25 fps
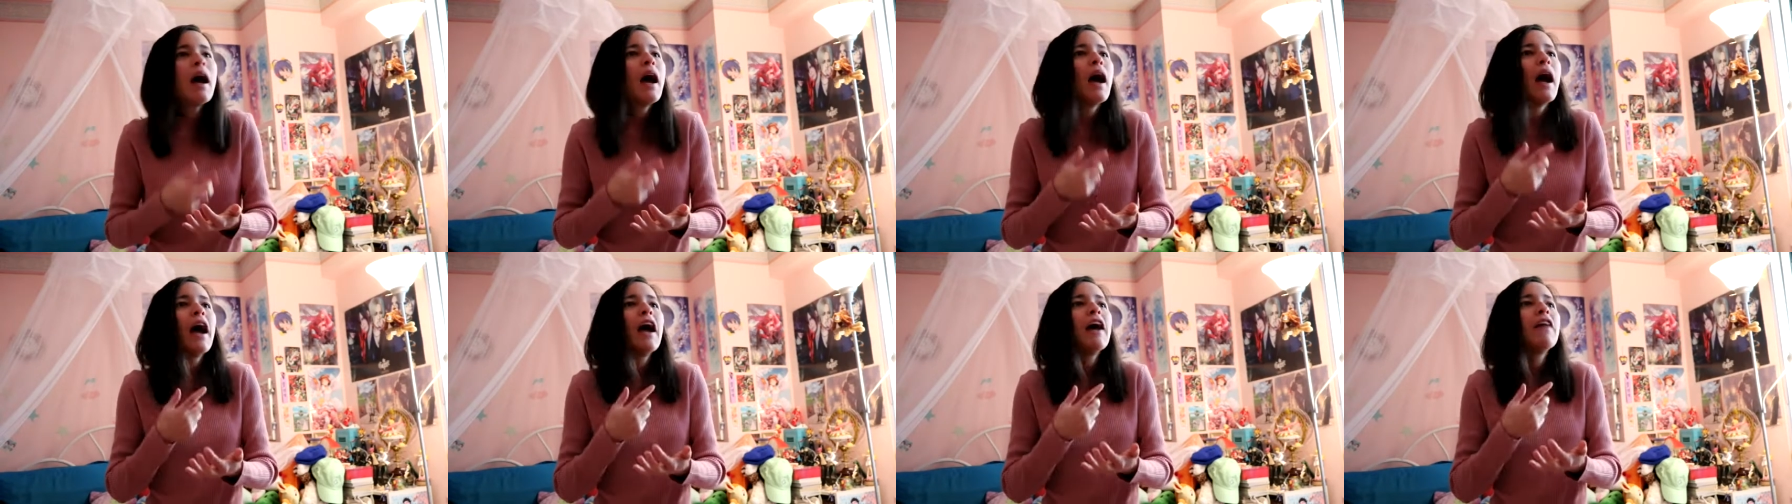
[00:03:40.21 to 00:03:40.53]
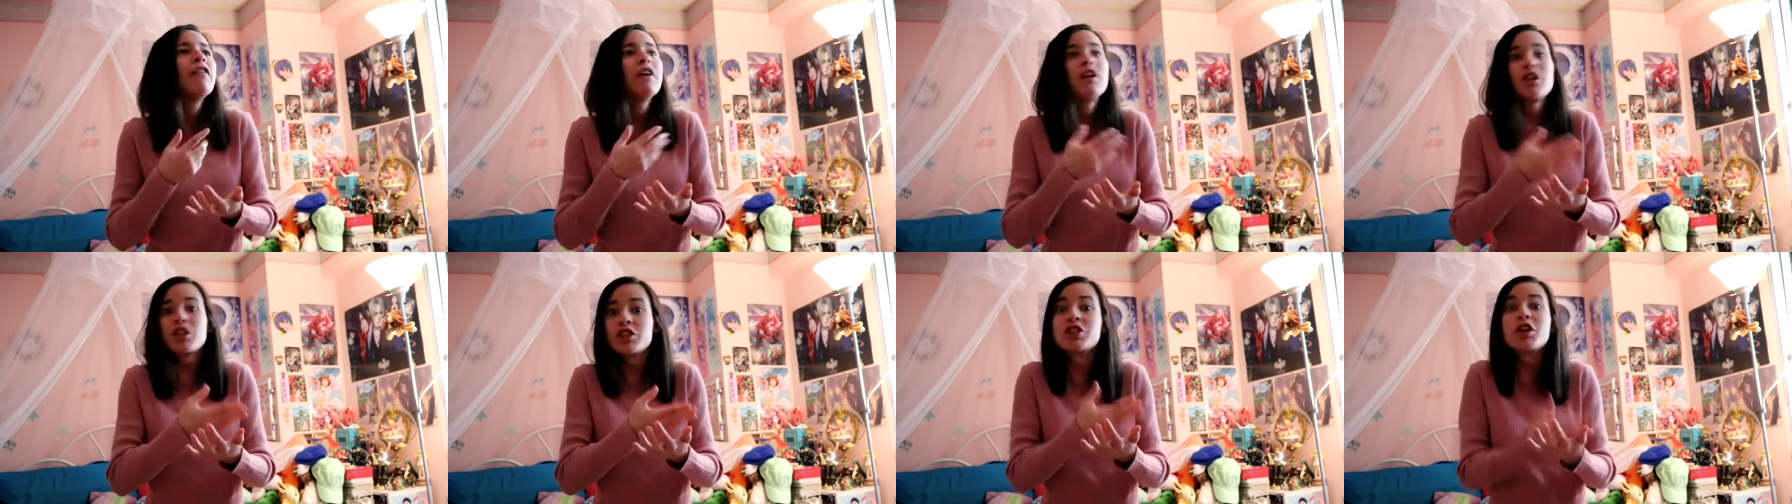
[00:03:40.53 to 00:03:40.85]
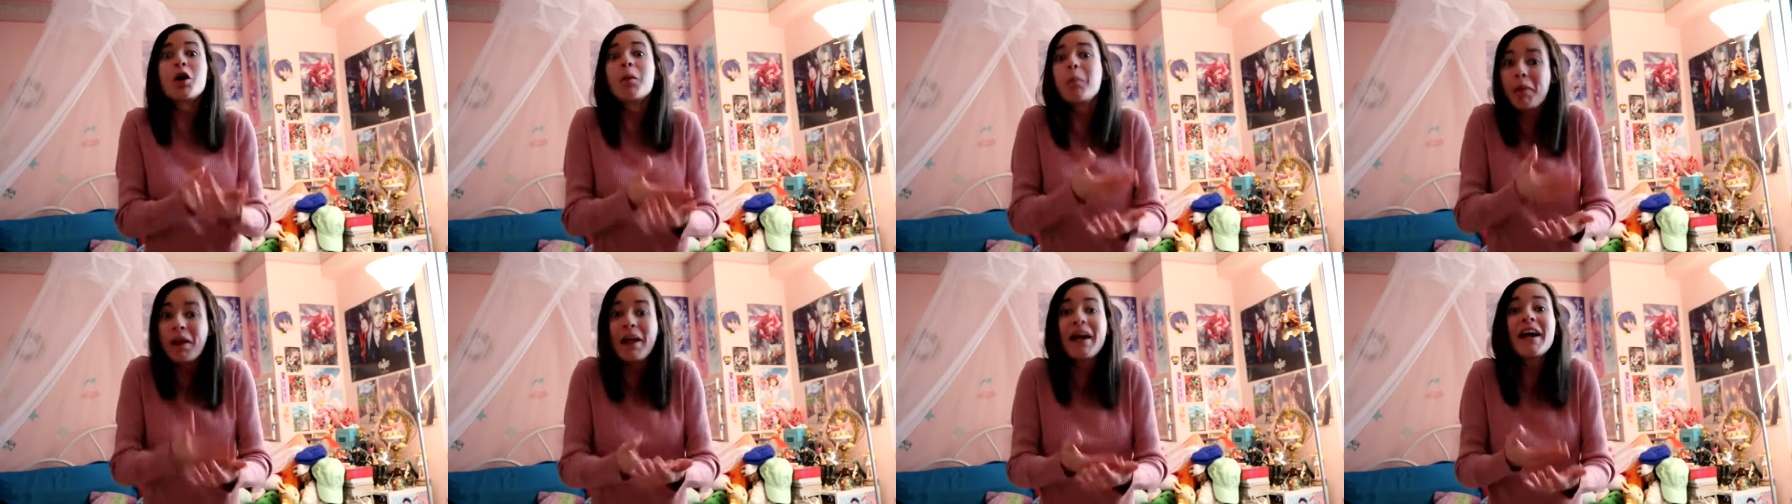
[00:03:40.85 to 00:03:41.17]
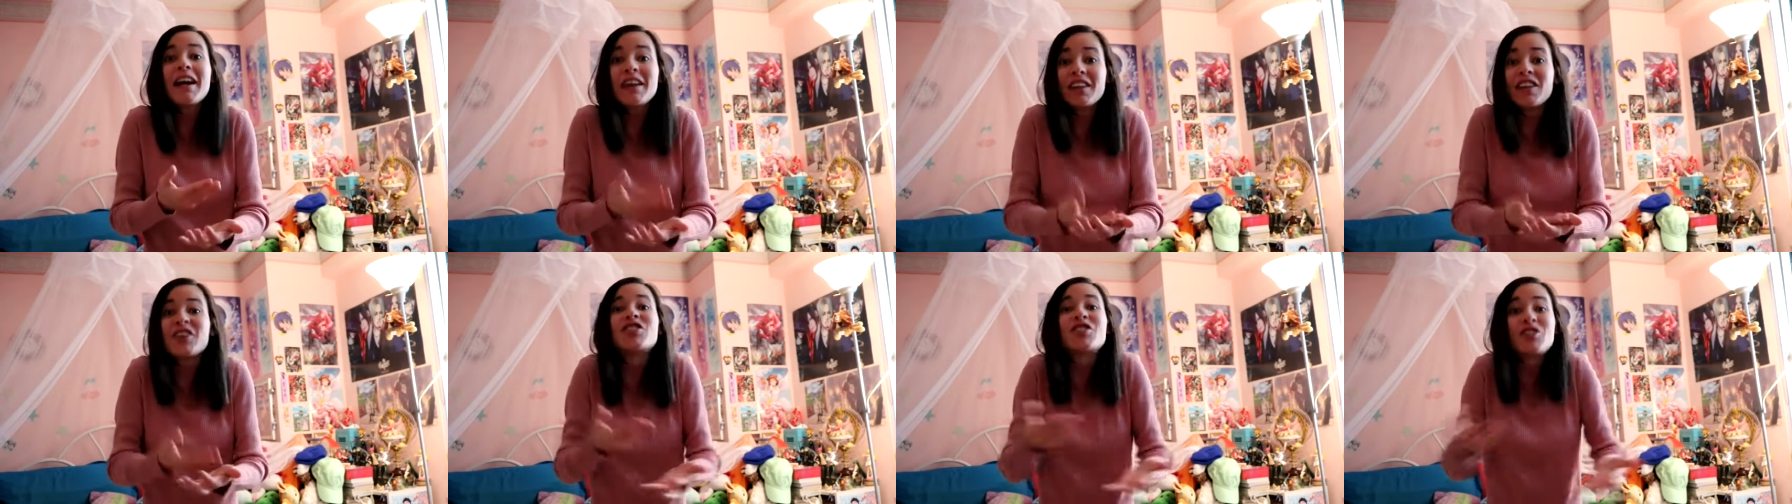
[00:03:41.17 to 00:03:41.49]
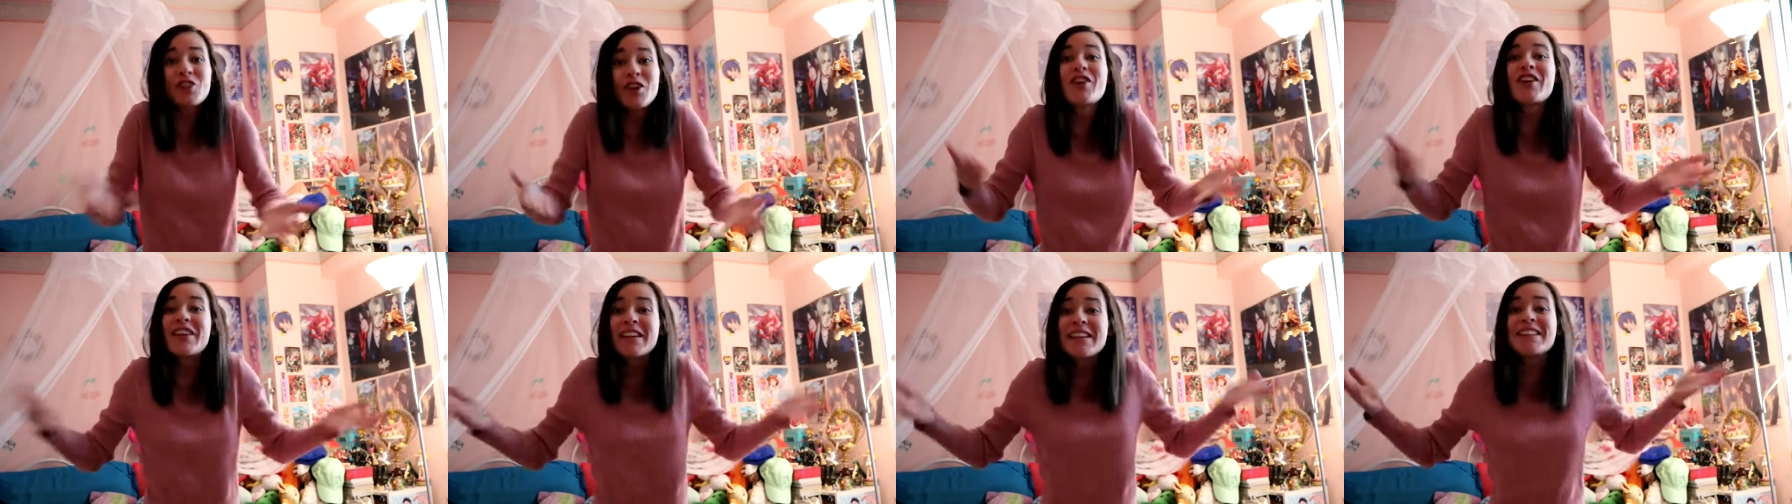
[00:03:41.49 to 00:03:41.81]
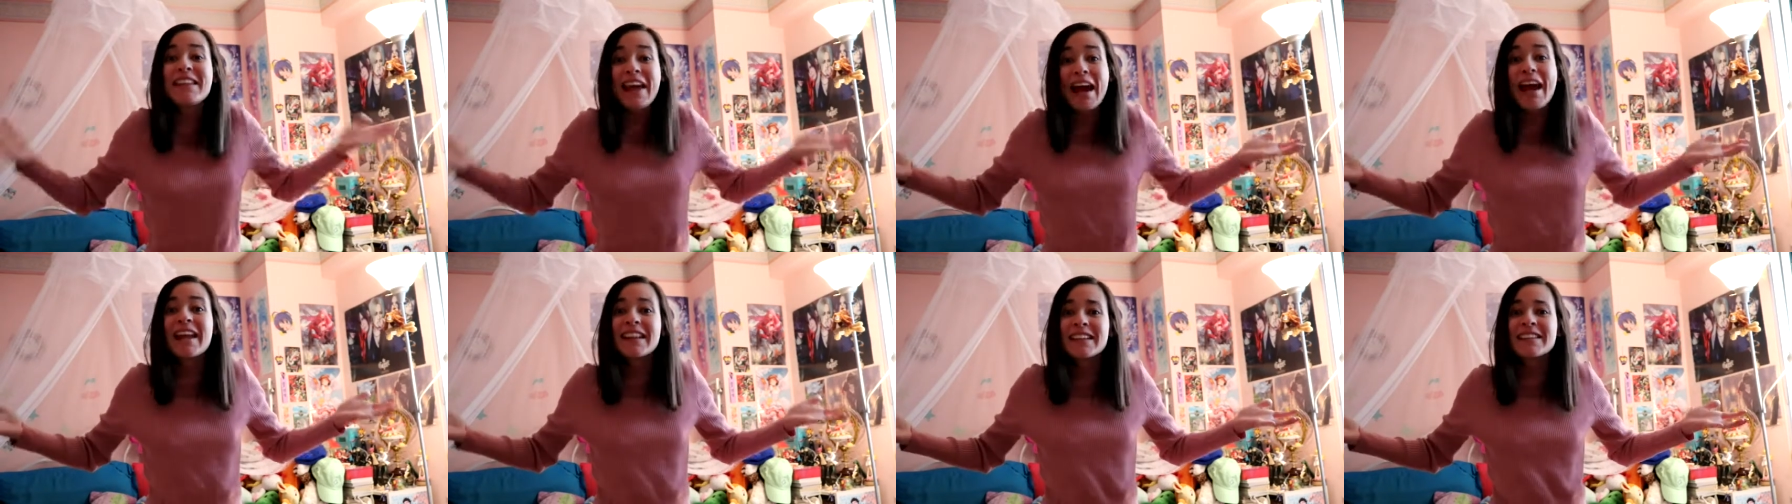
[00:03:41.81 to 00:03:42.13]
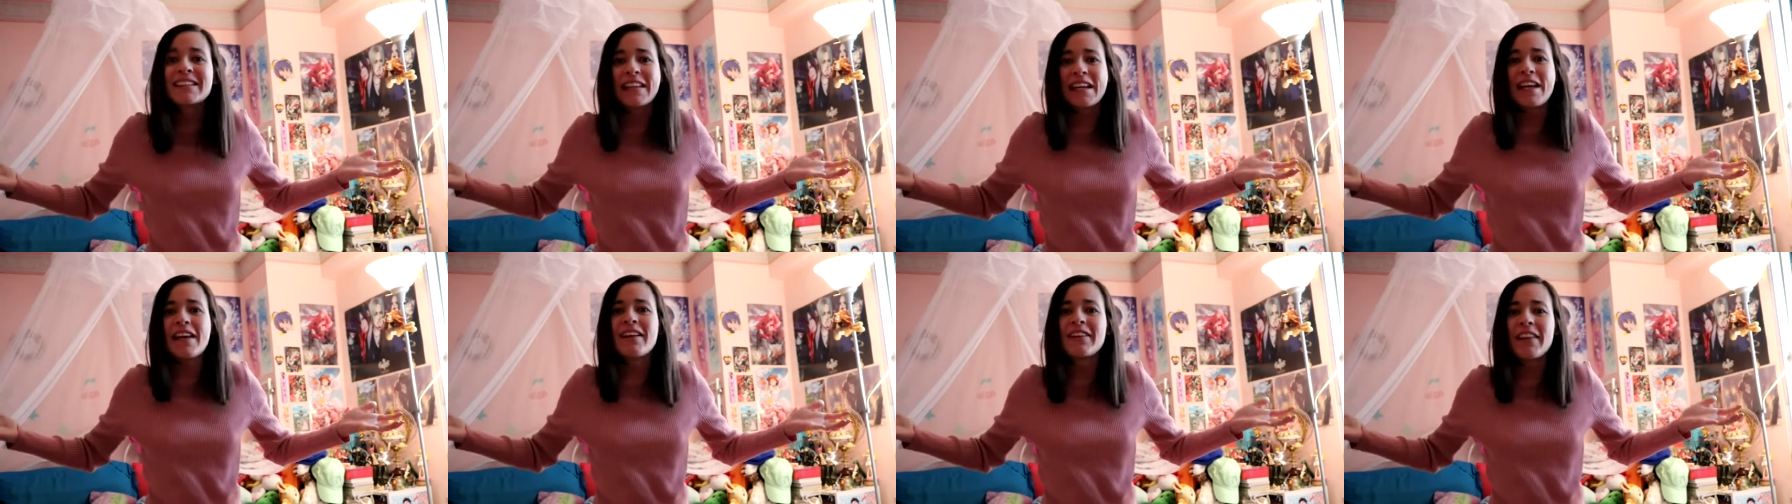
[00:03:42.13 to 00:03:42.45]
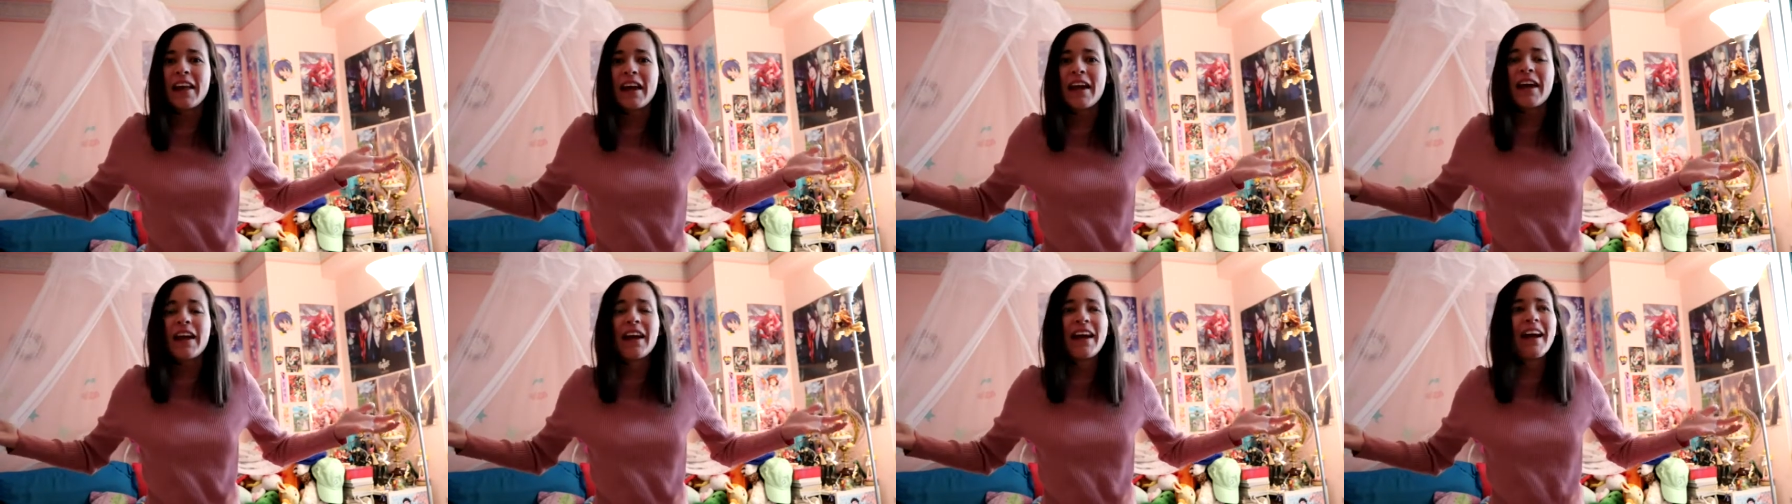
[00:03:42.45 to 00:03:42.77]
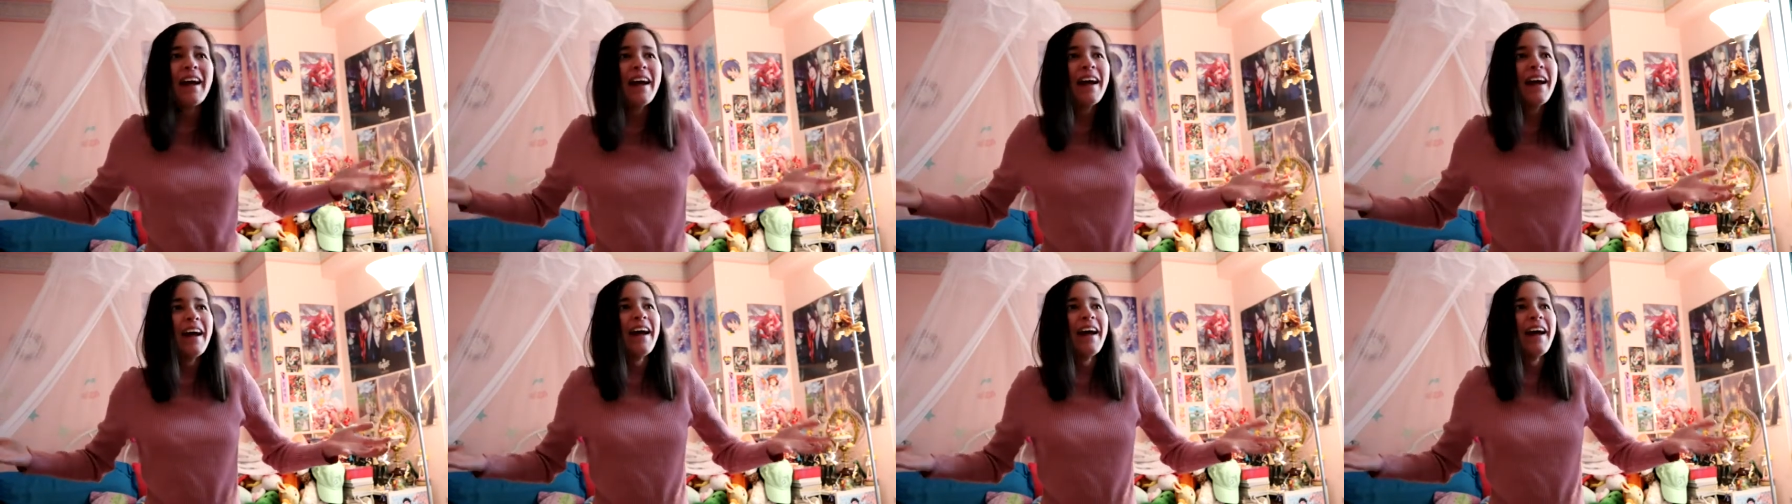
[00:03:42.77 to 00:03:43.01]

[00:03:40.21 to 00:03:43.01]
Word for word: and they're still playing this Dirty Dancing thing,